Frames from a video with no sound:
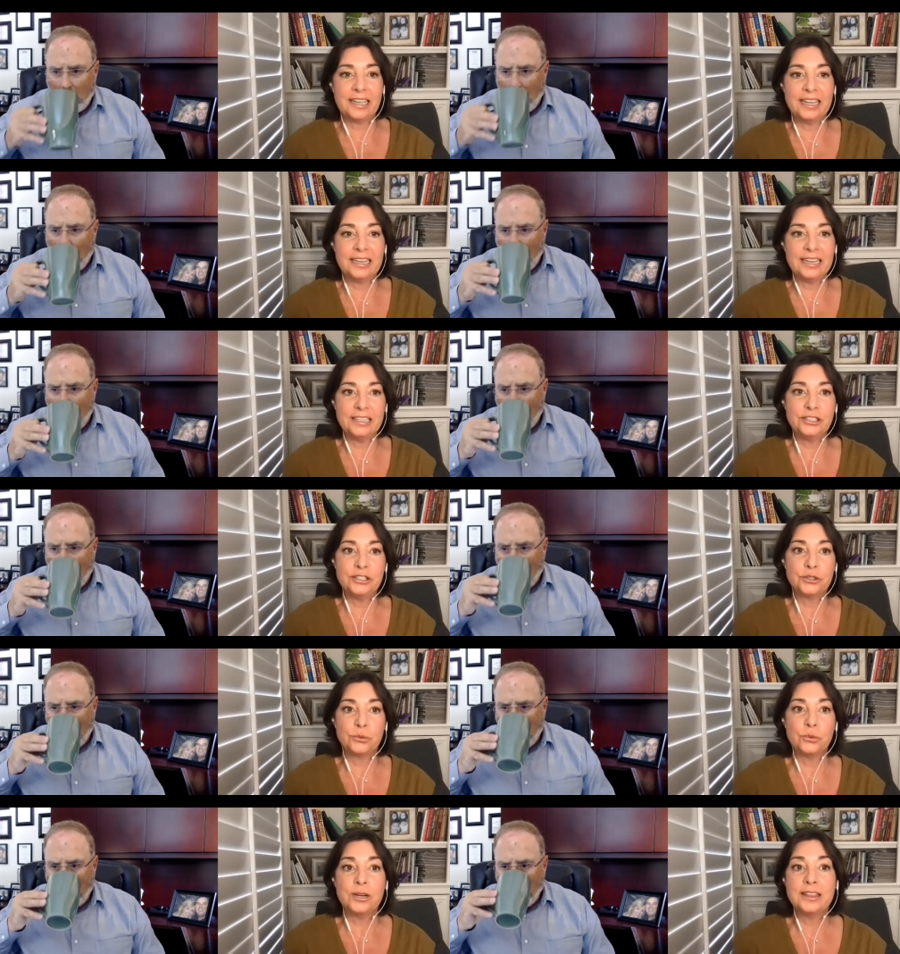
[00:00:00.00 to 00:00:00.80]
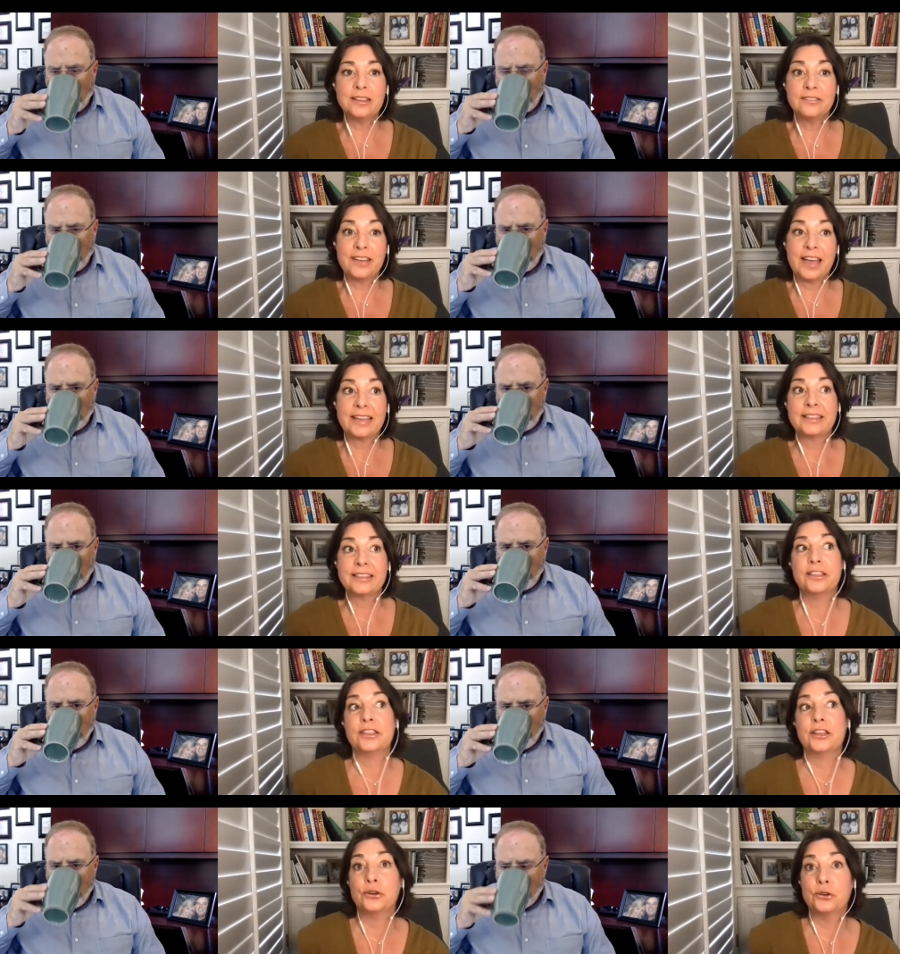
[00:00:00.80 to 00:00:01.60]
Speaker 1: and enjoy the fact
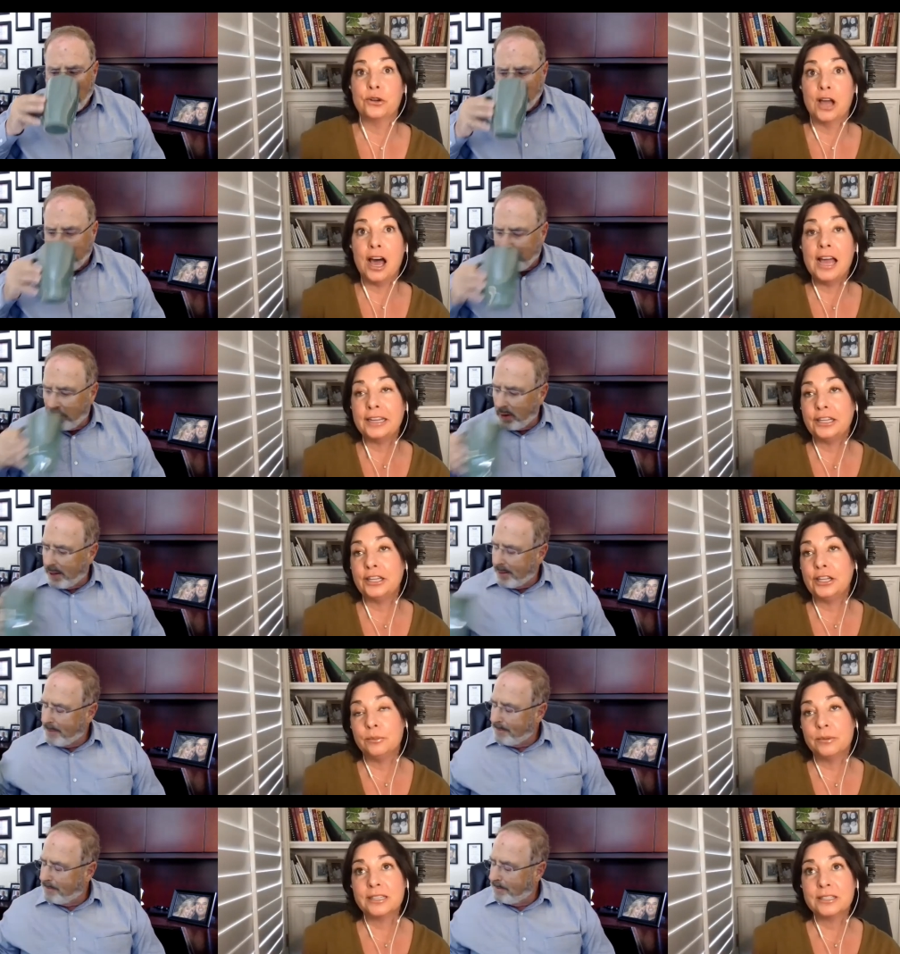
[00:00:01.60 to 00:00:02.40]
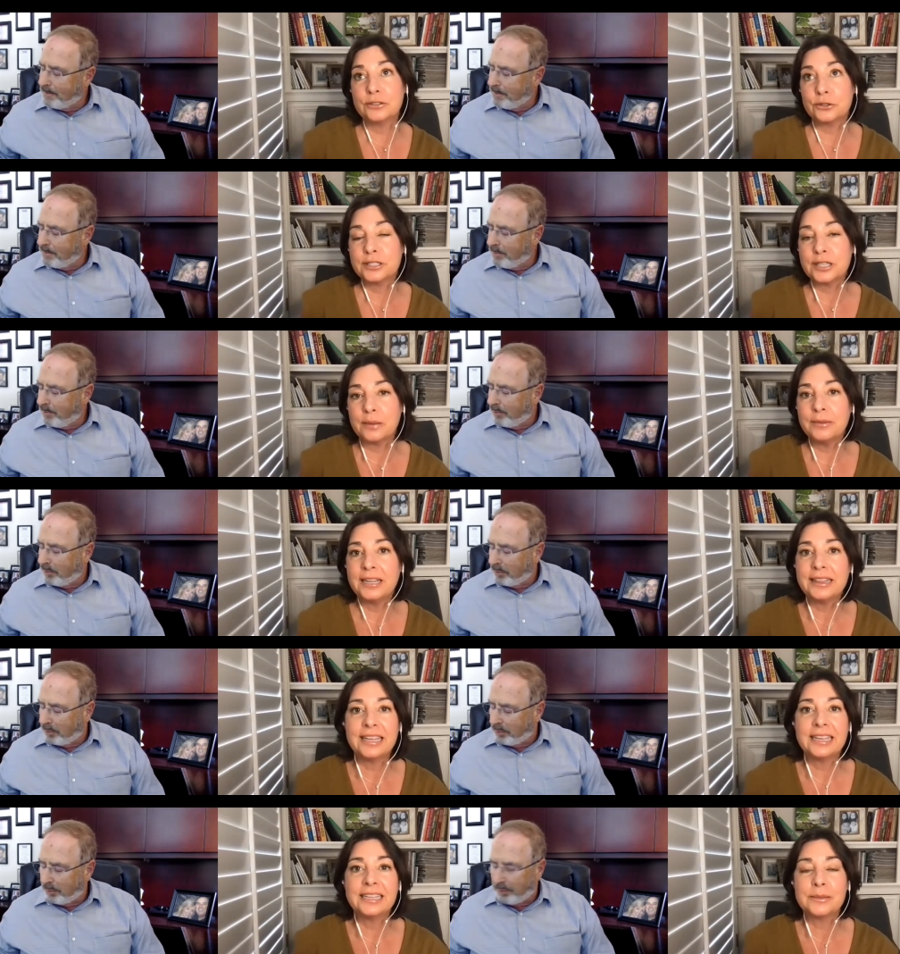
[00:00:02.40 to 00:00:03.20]
that they're not you because there's so
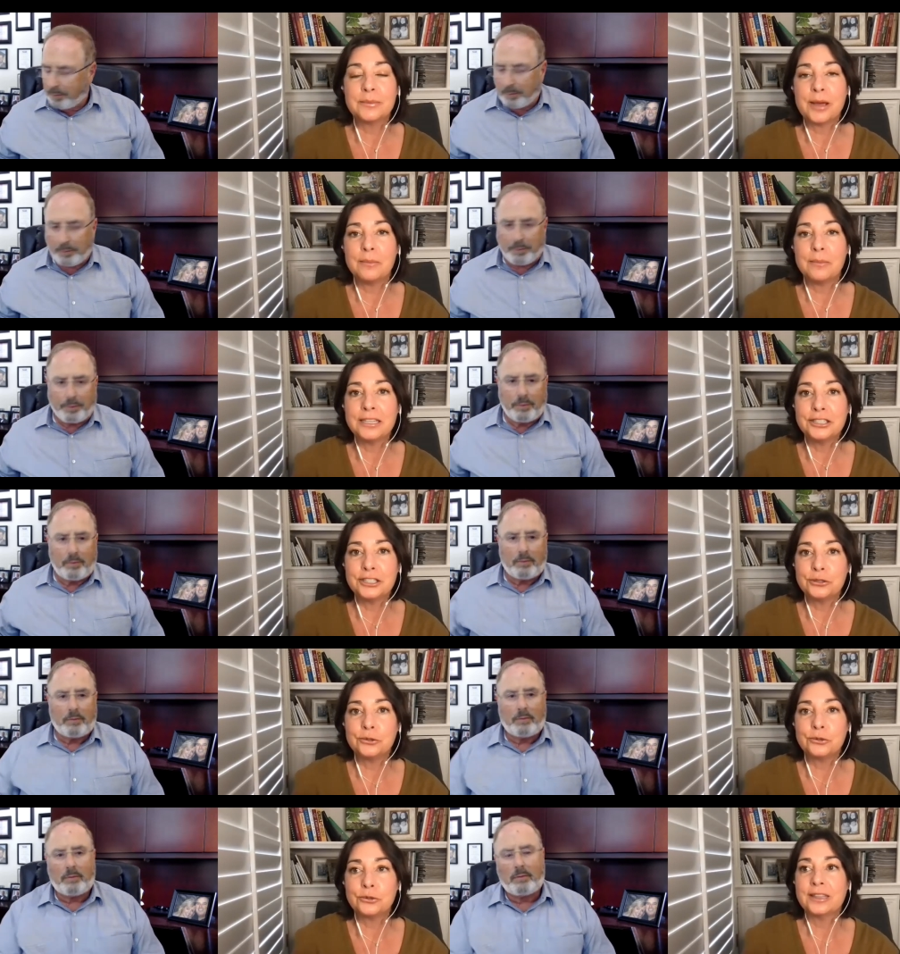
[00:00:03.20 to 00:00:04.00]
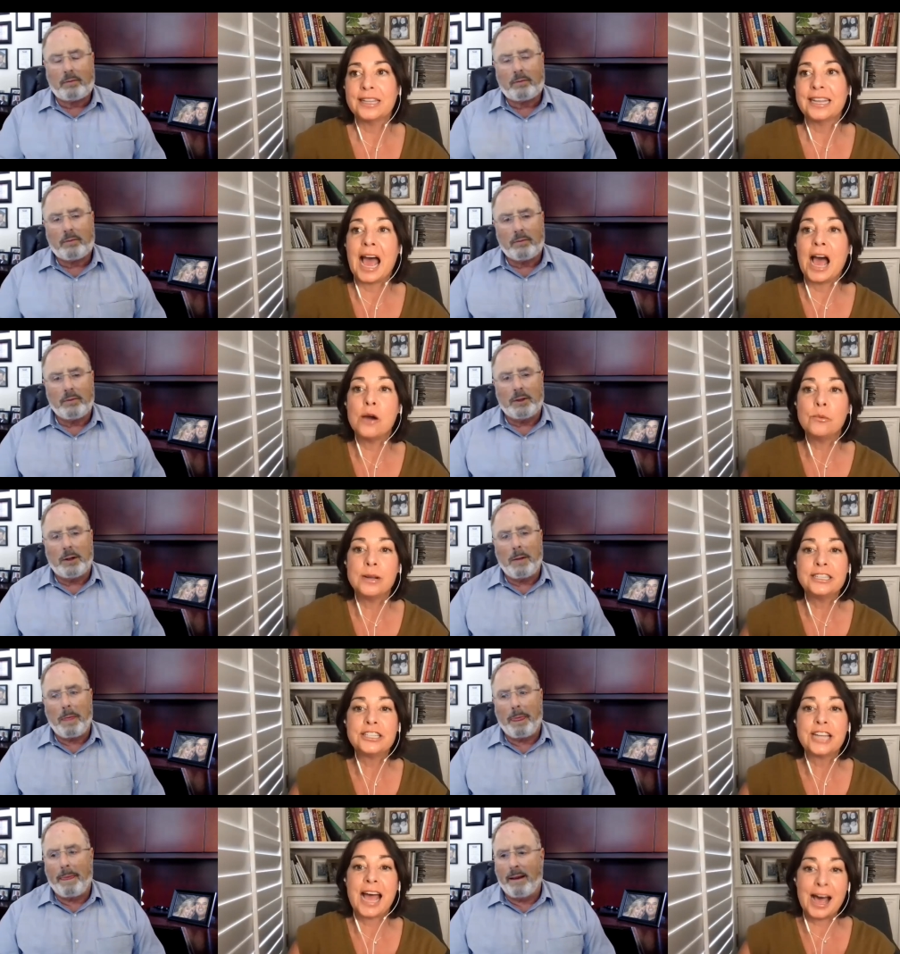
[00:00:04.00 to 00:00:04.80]
many things about my children that I
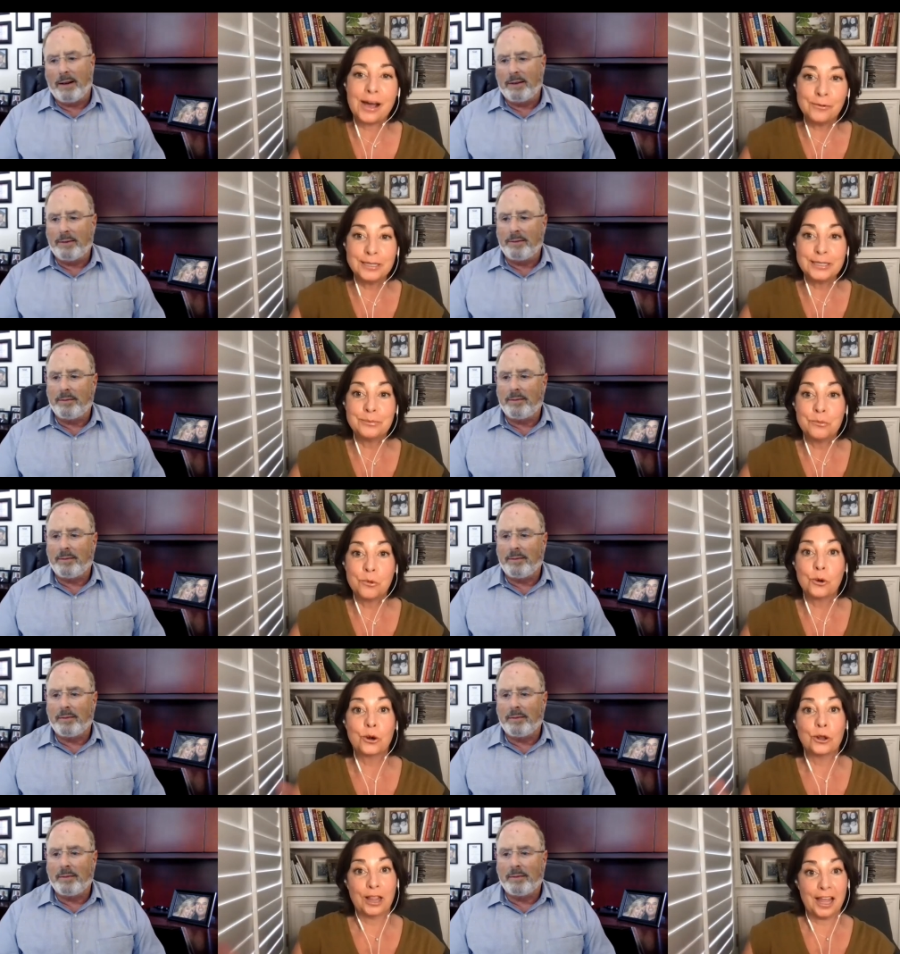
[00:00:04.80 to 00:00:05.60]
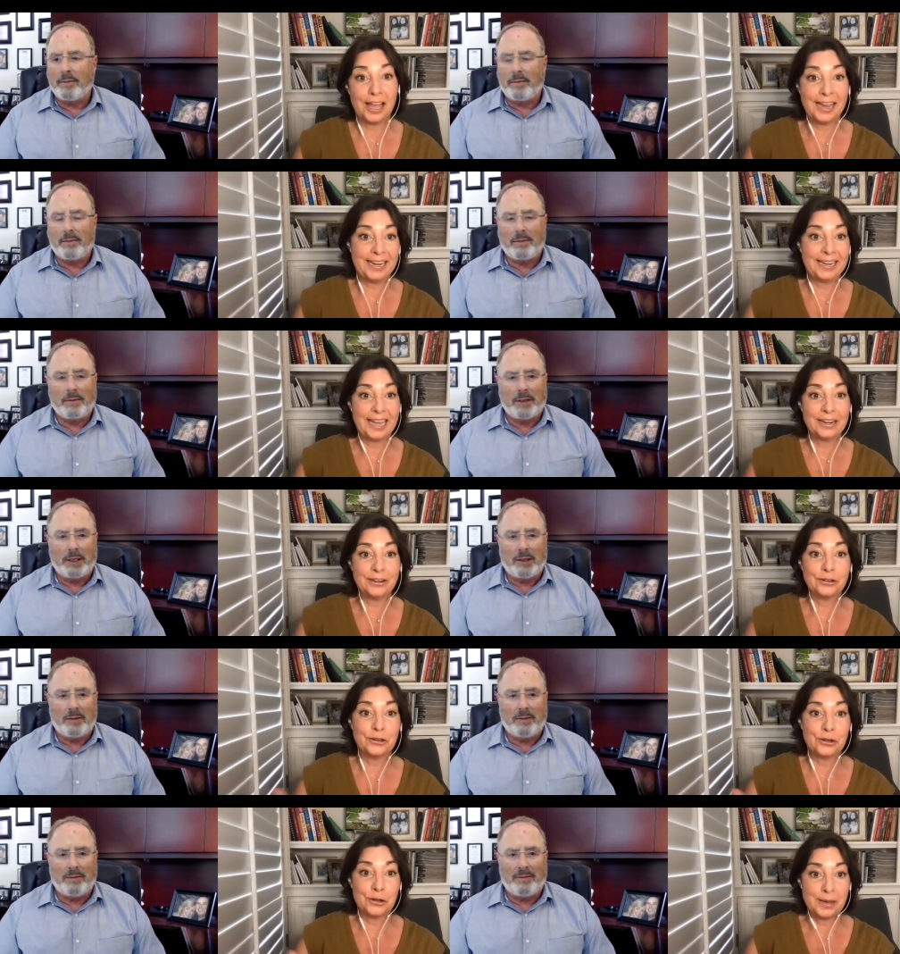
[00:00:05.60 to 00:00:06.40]
wish I was more like. I
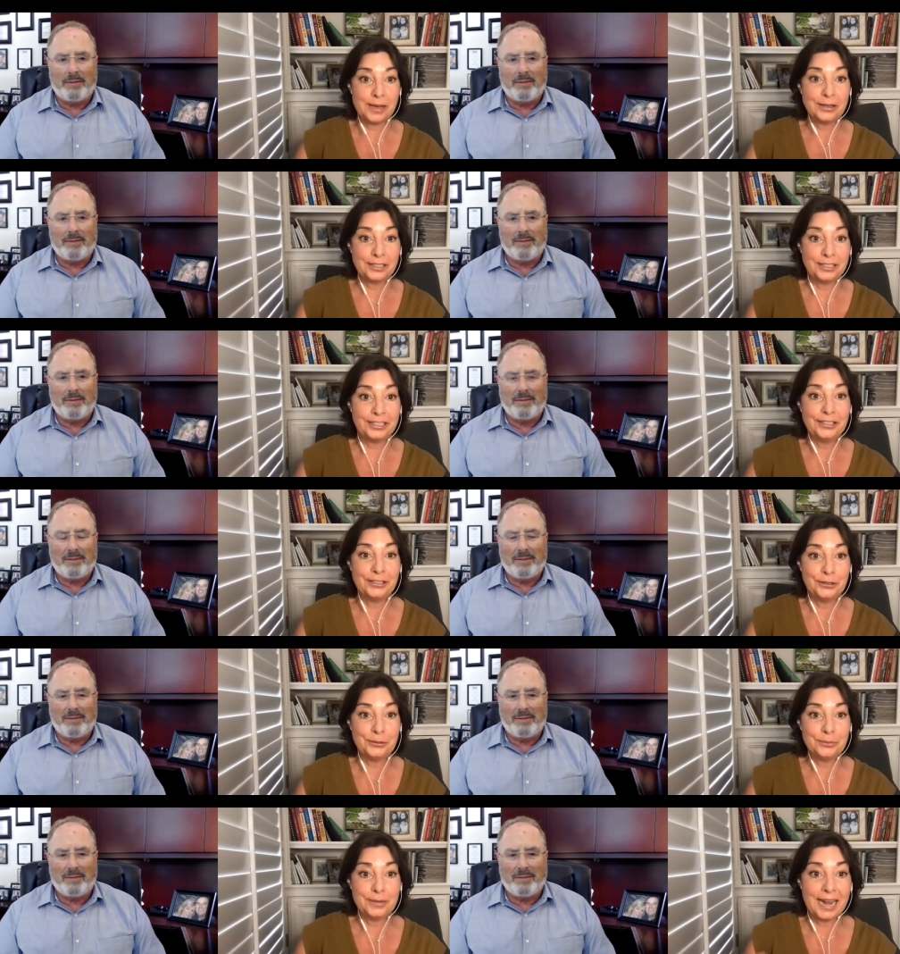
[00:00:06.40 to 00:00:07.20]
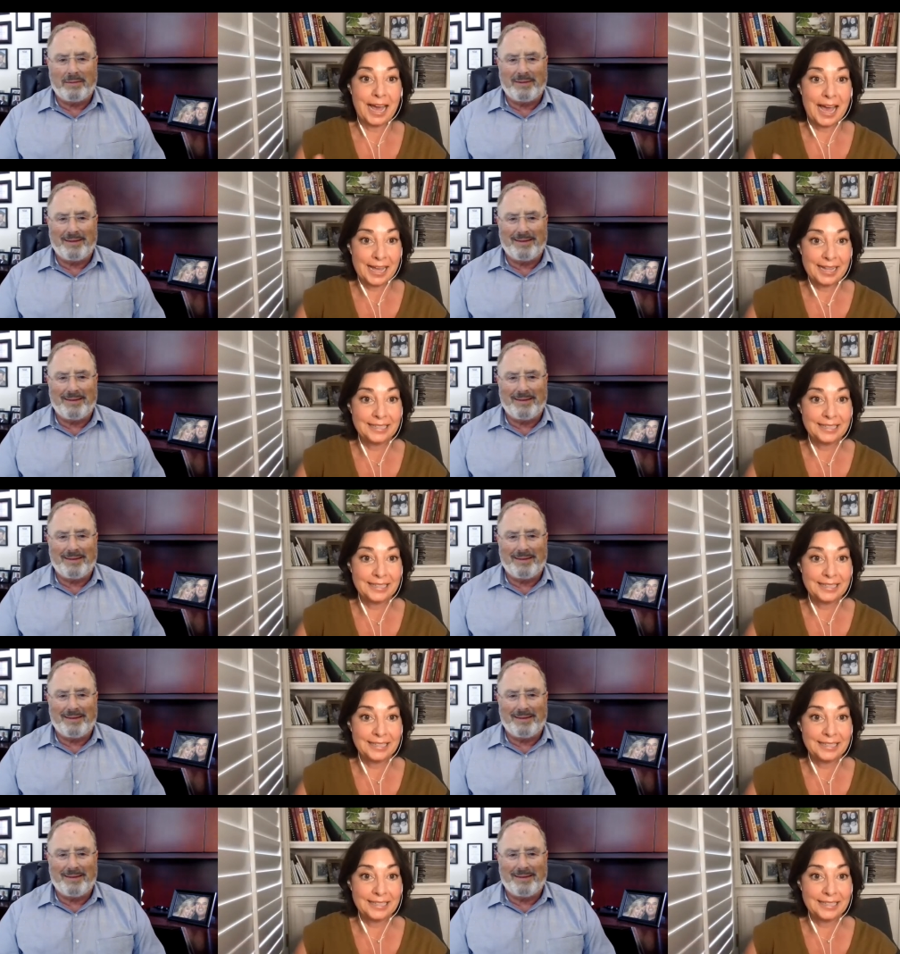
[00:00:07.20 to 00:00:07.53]
don't know about you, but I